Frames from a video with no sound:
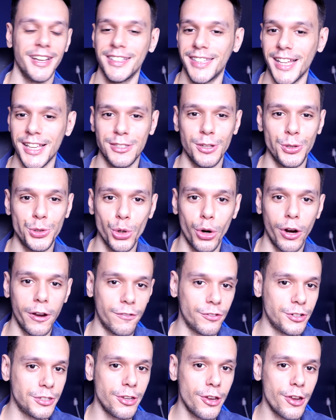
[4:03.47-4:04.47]
That's the joy
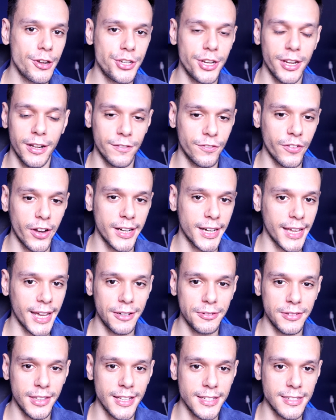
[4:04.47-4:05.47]
of researching and finding
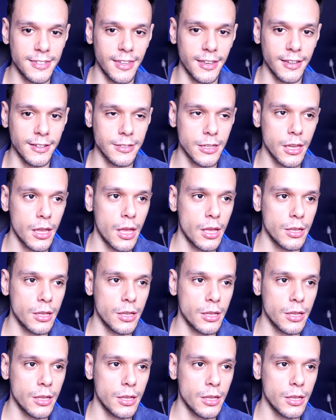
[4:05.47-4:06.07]
out these things.